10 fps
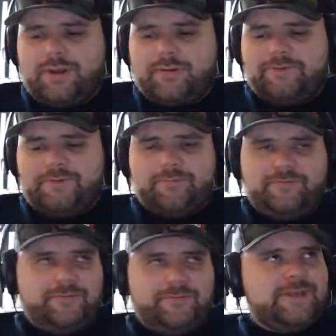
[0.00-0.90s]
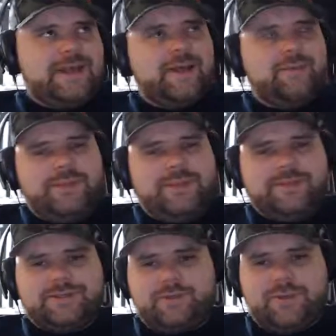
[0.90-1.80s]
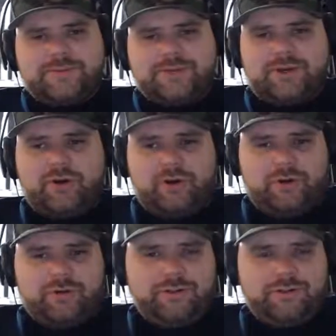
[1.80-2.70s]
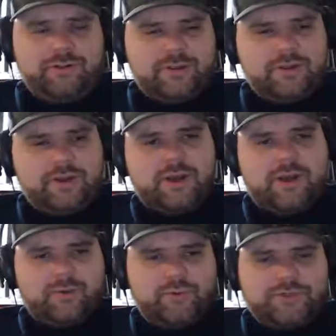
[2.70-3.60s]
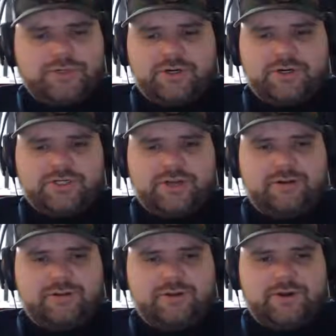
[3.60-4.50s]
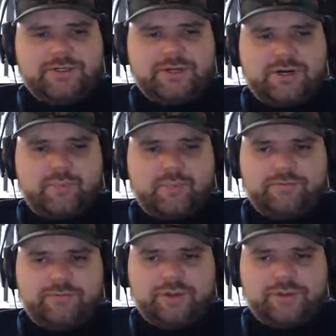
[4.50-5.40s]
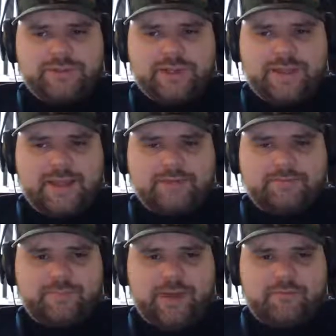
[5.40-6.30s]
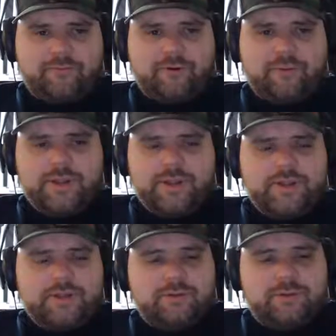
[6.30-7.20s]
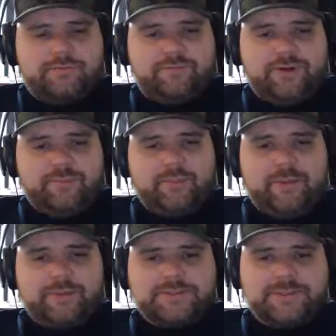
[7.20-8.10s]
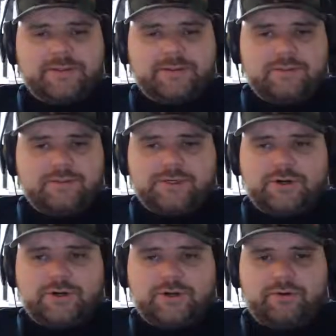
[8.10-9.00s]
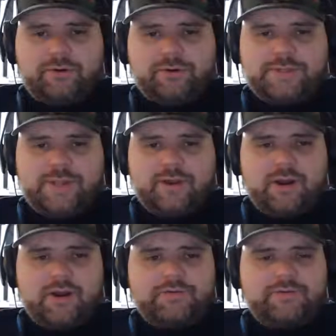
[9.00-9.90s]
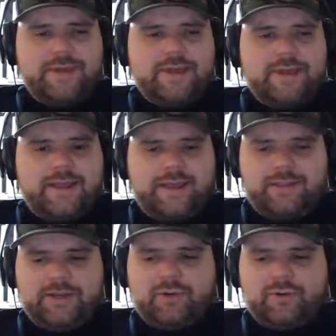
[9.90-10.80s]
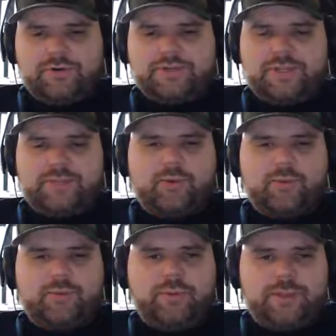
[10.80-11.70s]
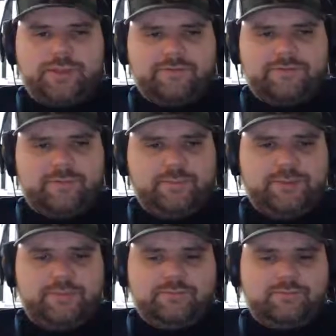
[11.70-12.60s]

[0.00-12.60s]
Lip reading: Vid.me is the website currently. We started a channel on there and started uploading videos on that platform. Looked very promising. It was starting to grow and take off. And then, of course, they pulled the plug on the VidMe,